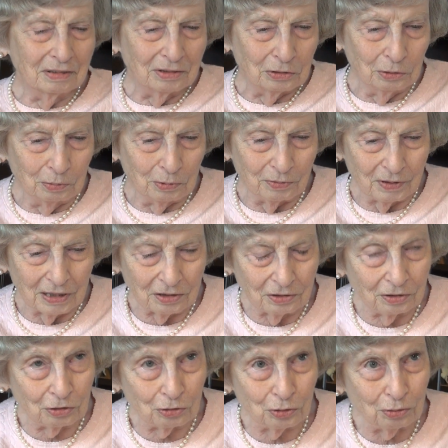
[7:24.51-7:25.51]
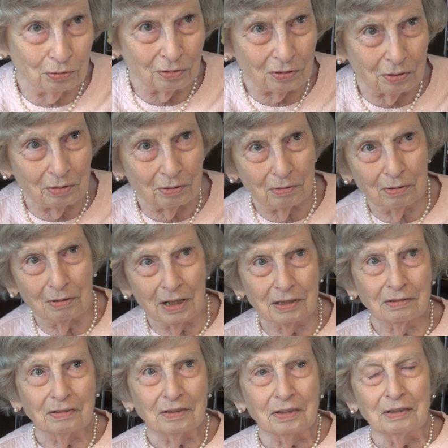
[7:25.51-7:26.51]
supervising the students who were
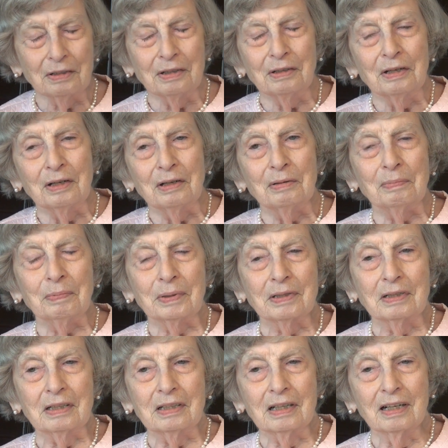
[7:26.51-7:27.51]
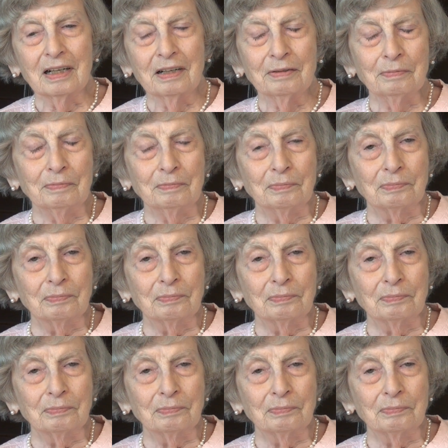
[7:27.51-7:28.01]
around. Mm -hmm. But uh,